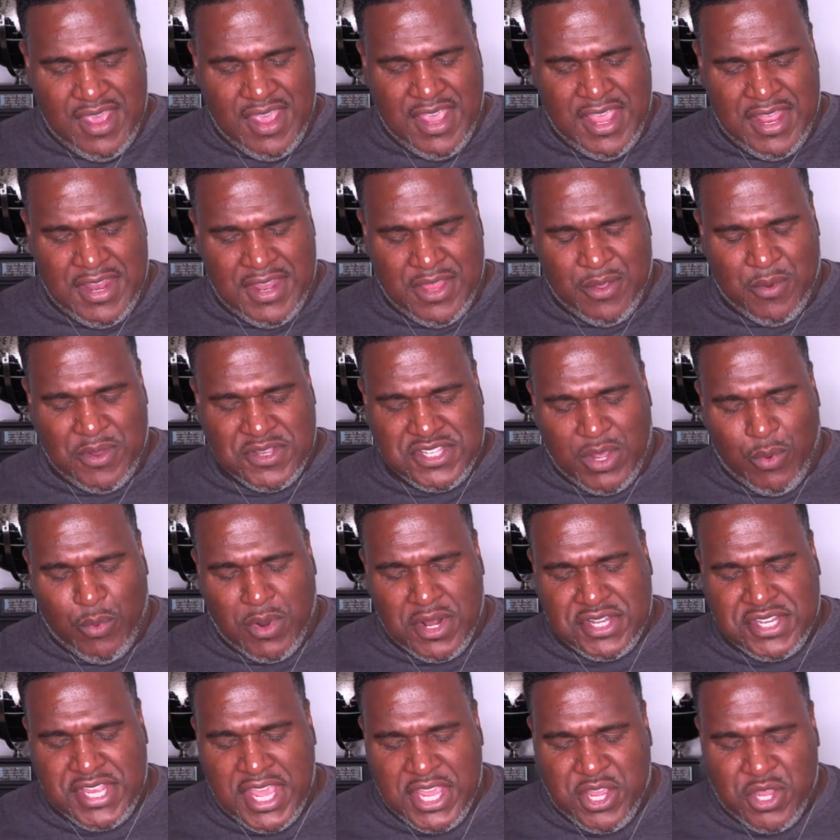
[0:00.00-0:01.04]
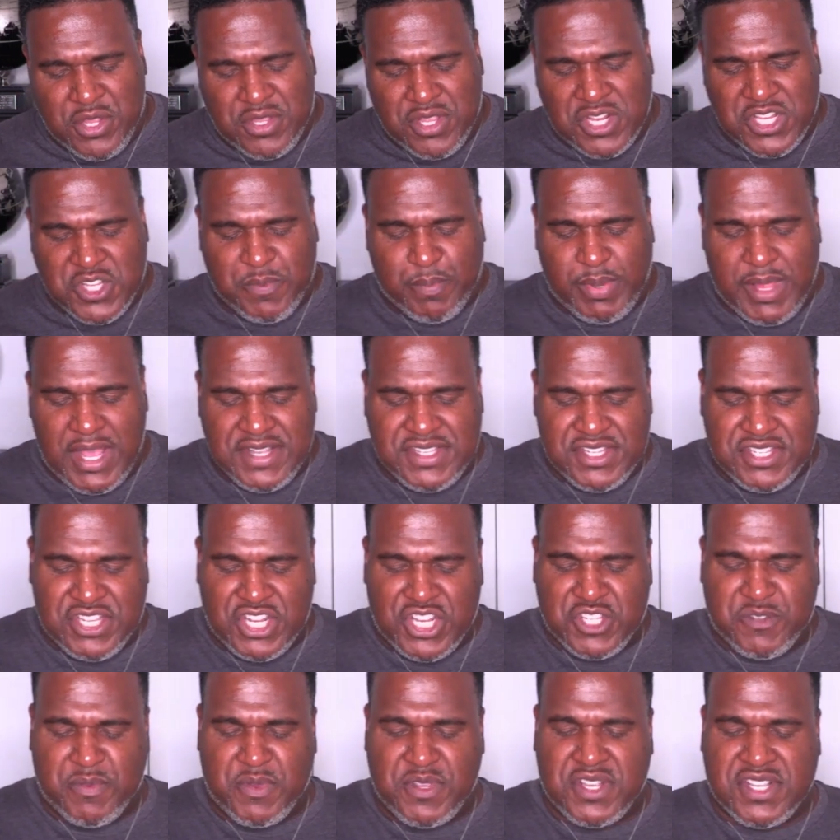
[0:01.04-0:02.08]
And the reason I want to take you to this place in
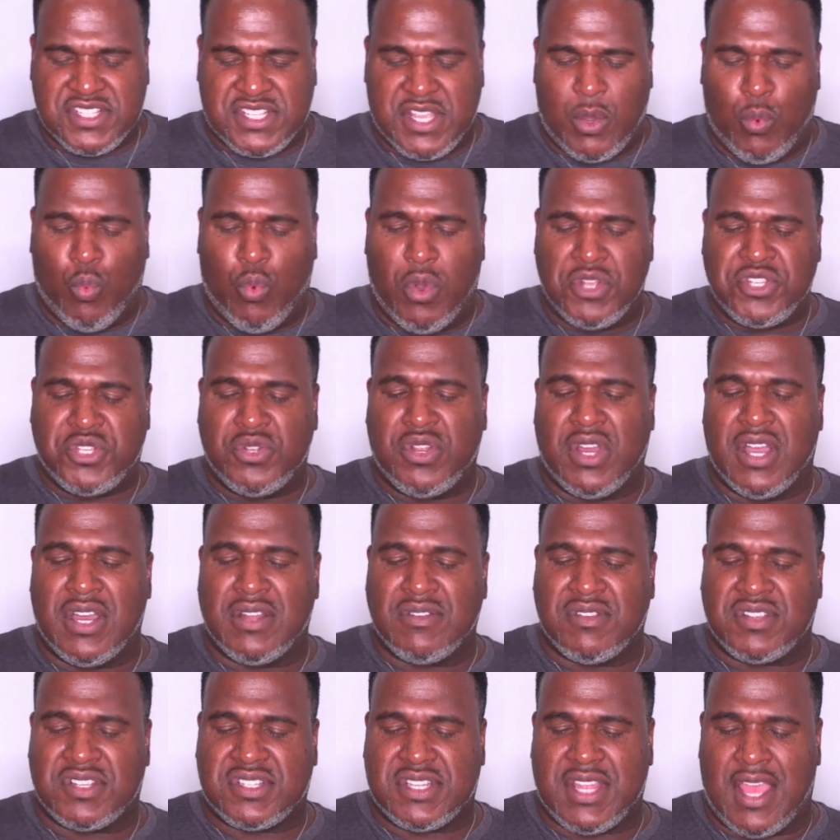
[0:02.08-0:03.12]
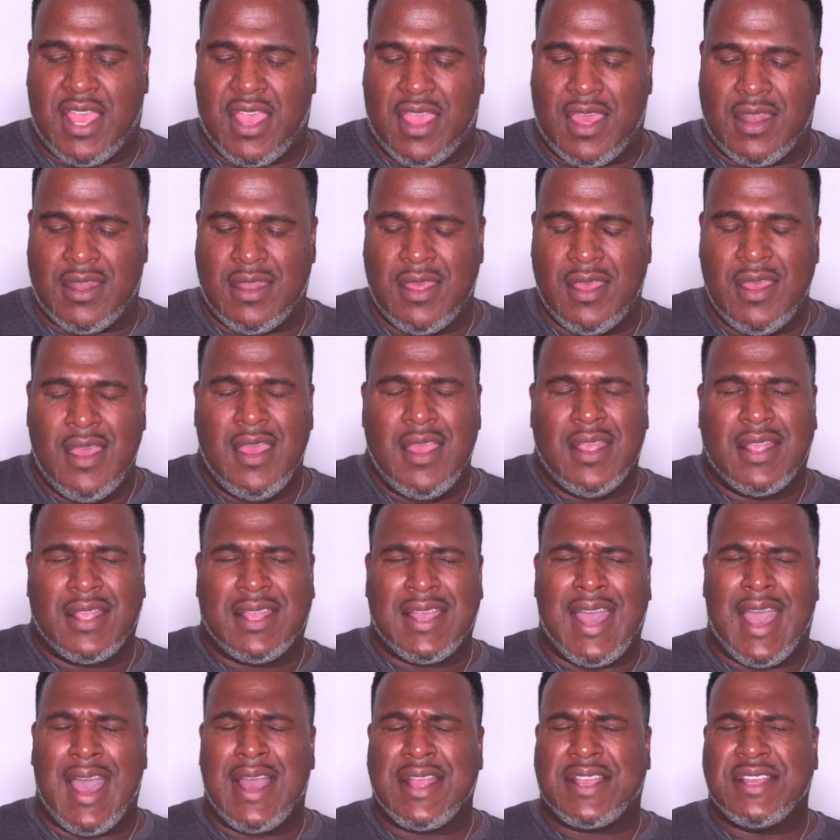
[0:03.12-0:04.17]
Genesis because I want you to understand
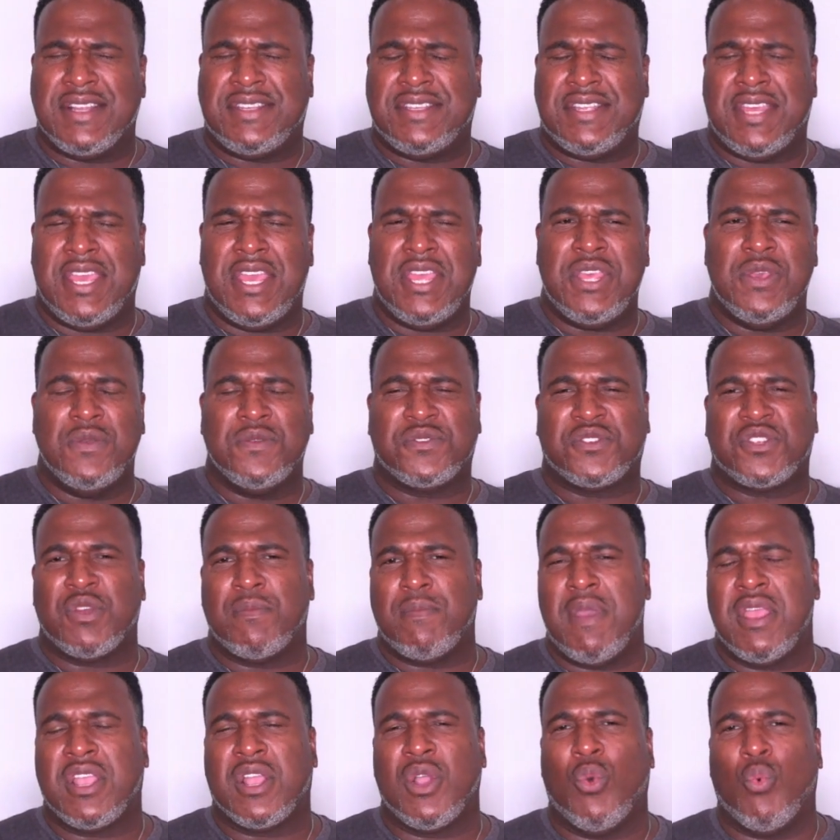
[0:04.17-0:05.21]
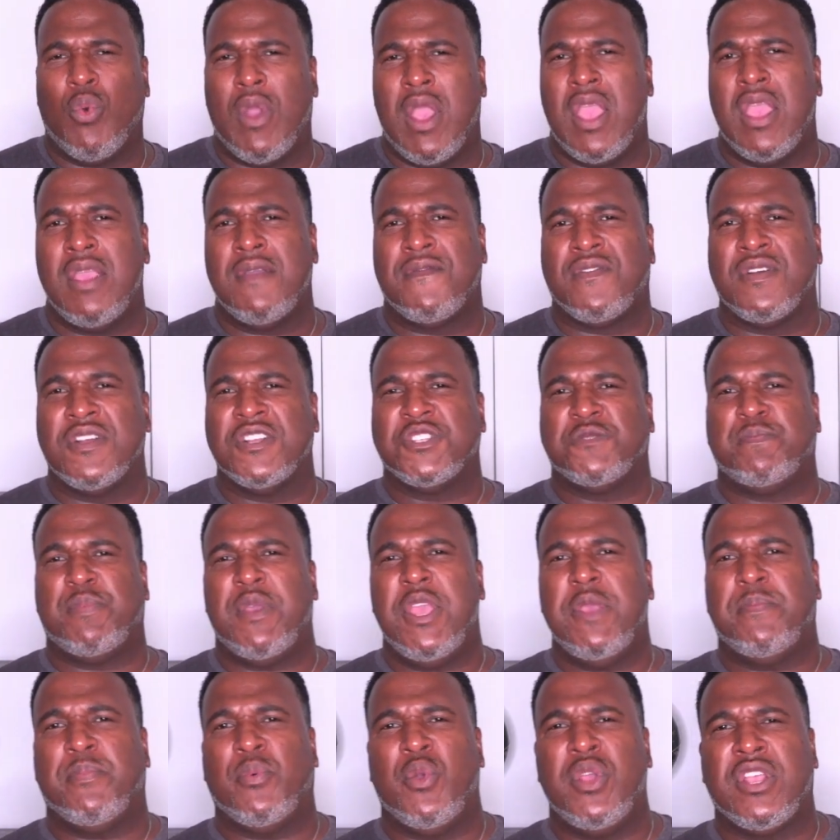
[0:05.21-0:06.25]
God continues to make a way for his
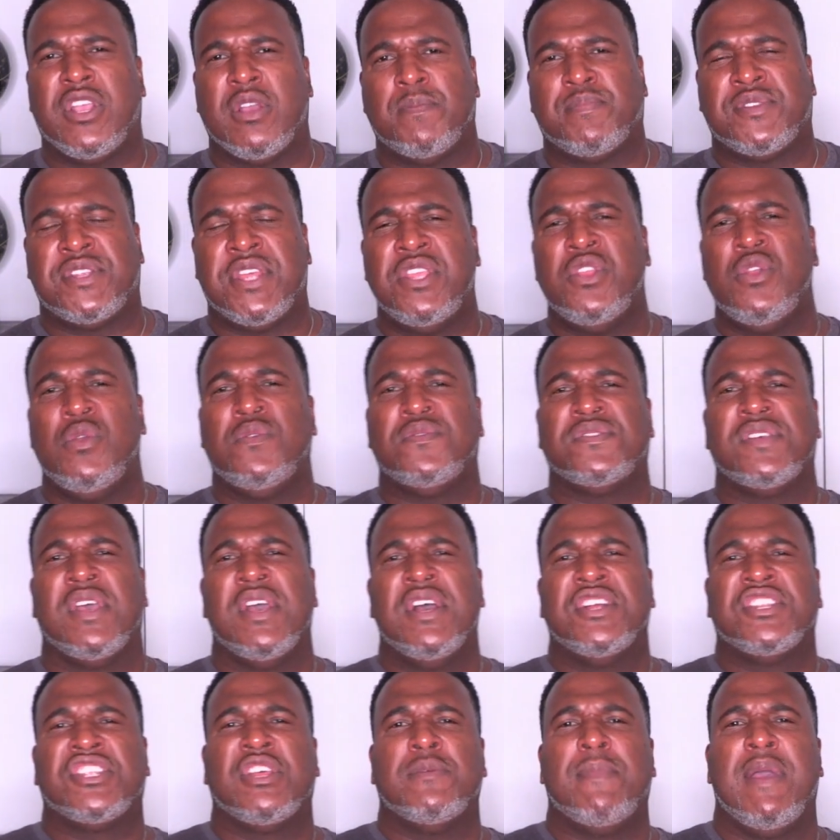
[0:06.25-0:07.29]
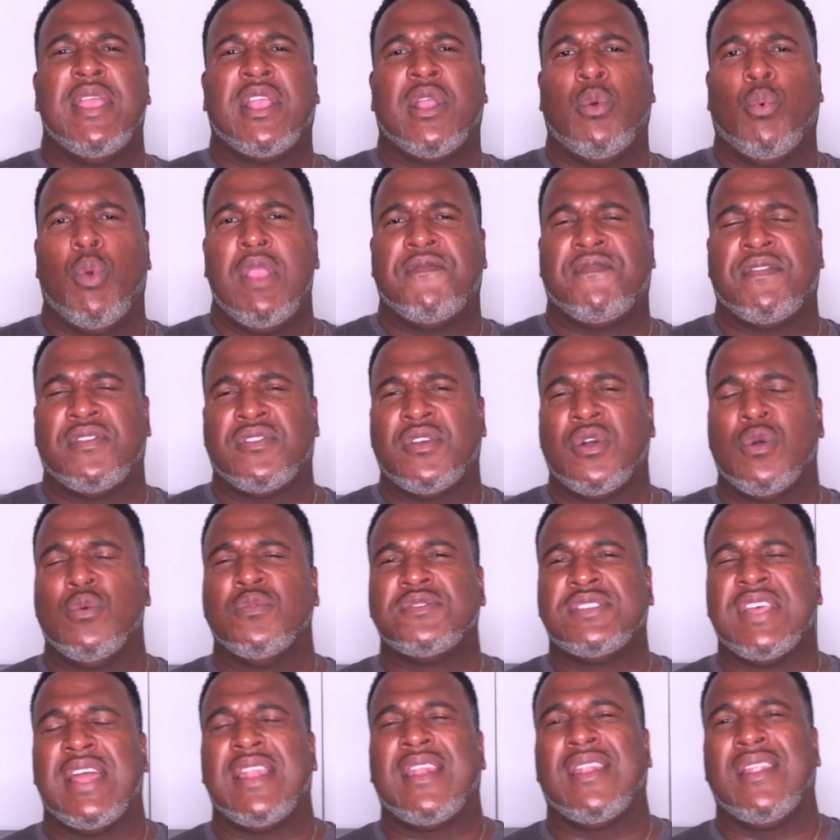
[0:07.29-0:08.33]
people. He continues to make a way for
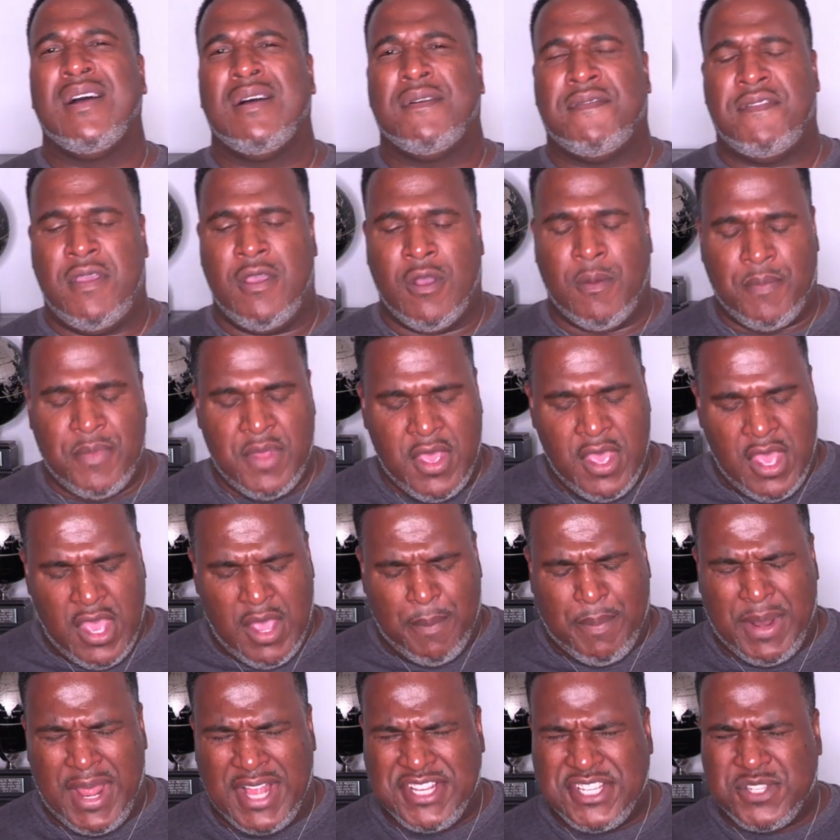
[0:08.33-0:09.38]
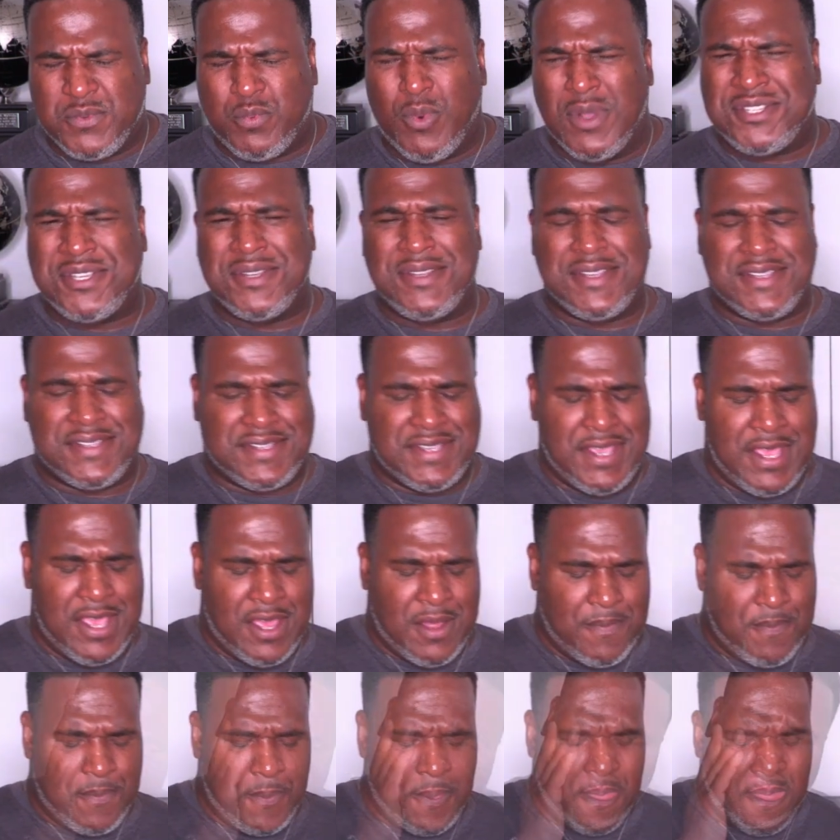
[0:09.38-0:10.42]
those that love him. But I just want you to see
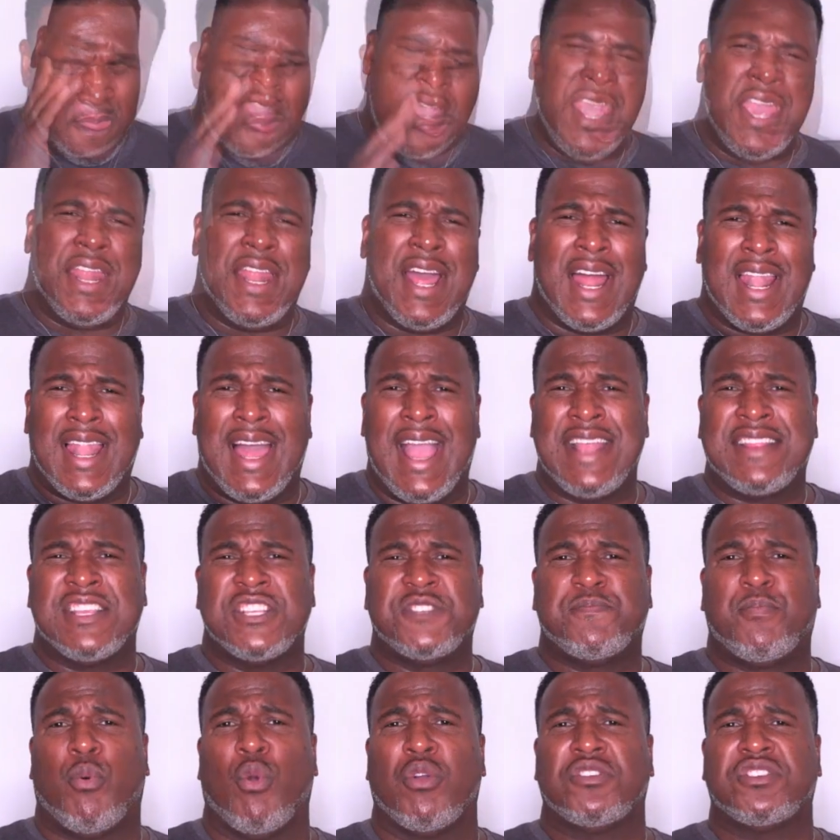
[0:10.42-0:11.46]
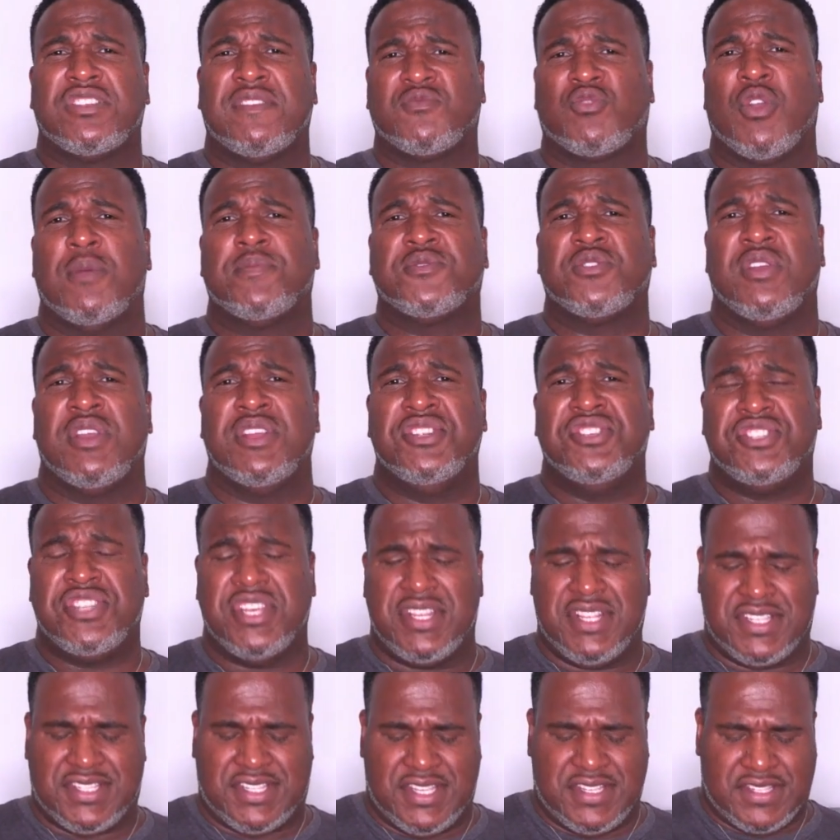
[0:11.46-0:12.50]
it. And I like this portion of scripture in
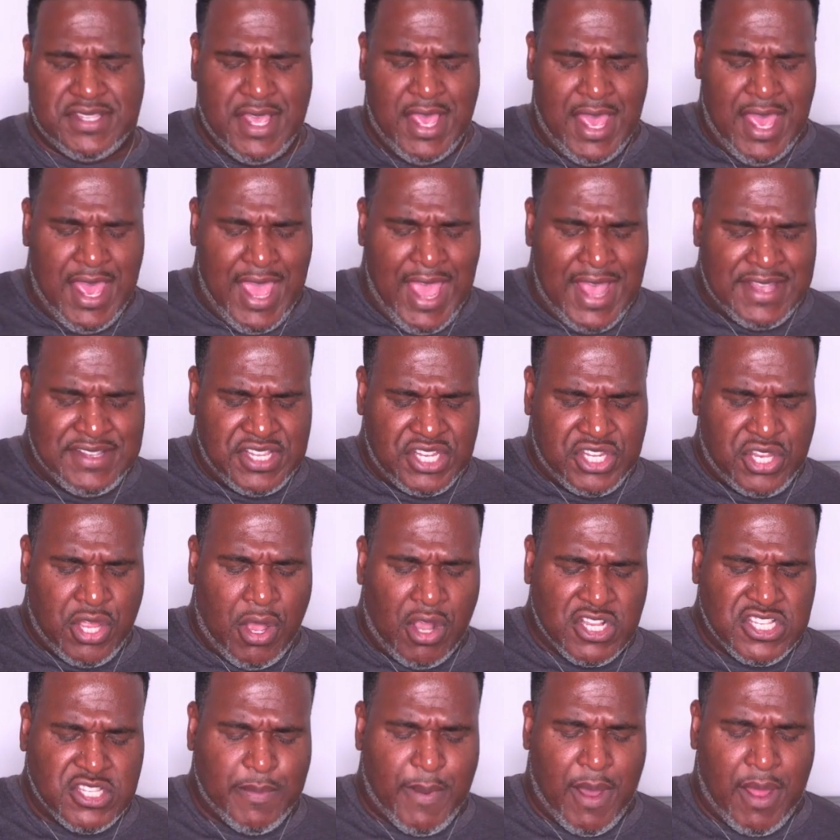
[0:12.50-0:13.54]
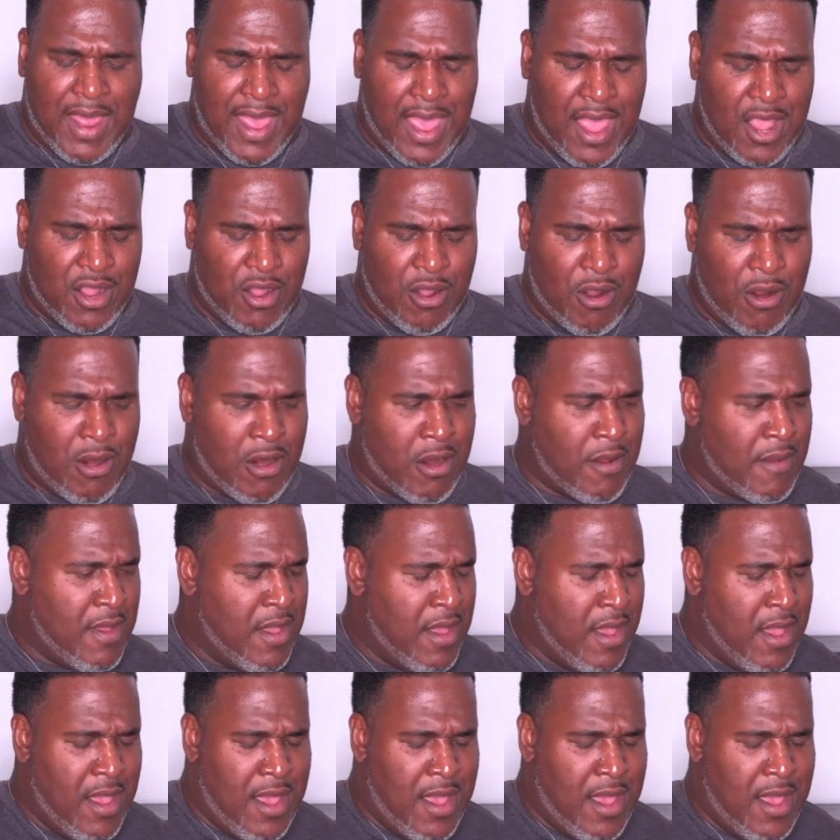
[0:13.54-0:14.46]
Genesis as it talks about Hagar.